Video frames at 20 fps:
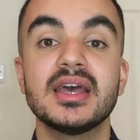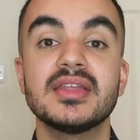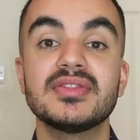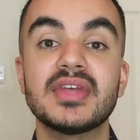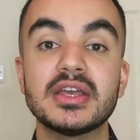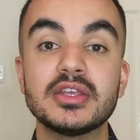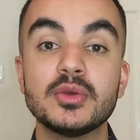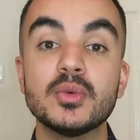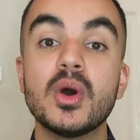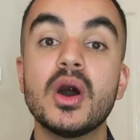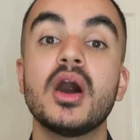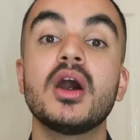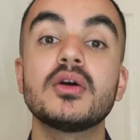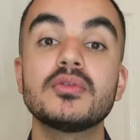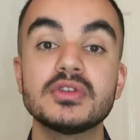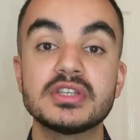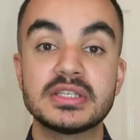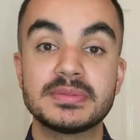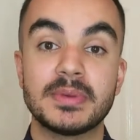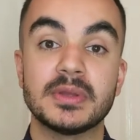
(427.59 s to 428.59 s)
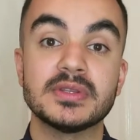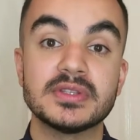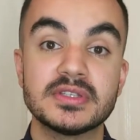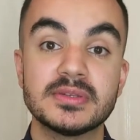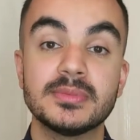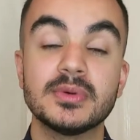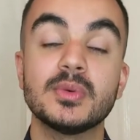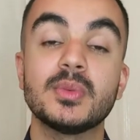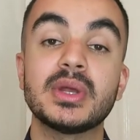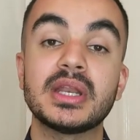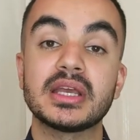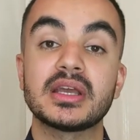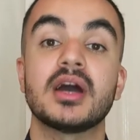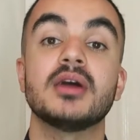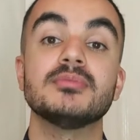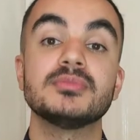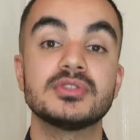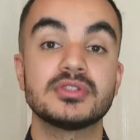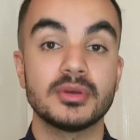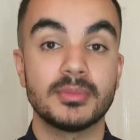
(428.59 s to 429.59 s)
that you are responsible when it
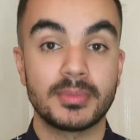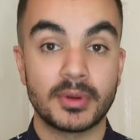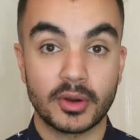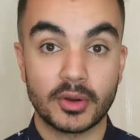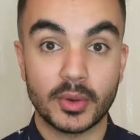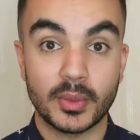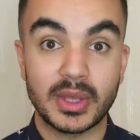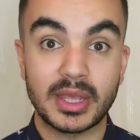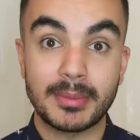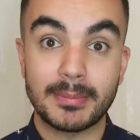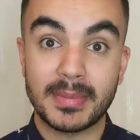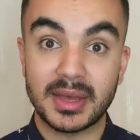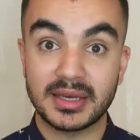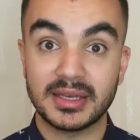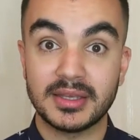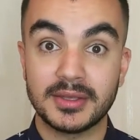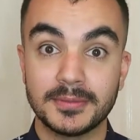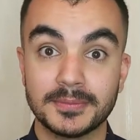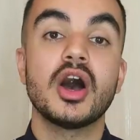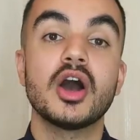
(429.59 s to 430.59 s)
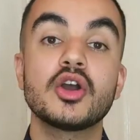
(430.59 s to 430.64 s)
comes to borrowing money.